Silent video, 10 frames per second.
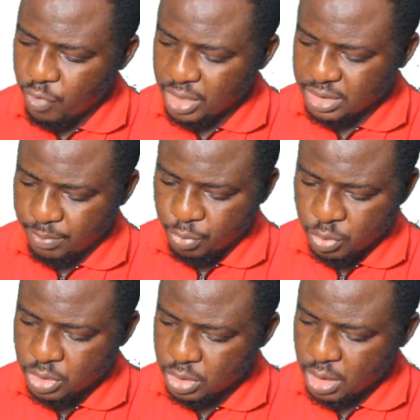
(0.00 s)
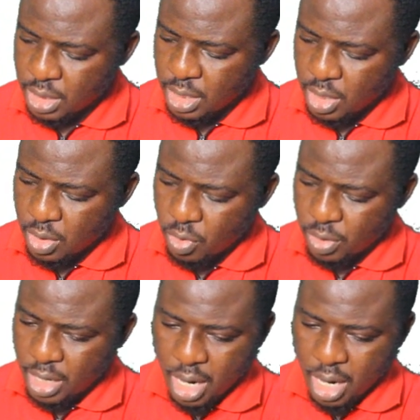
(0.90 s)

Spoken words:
few examples on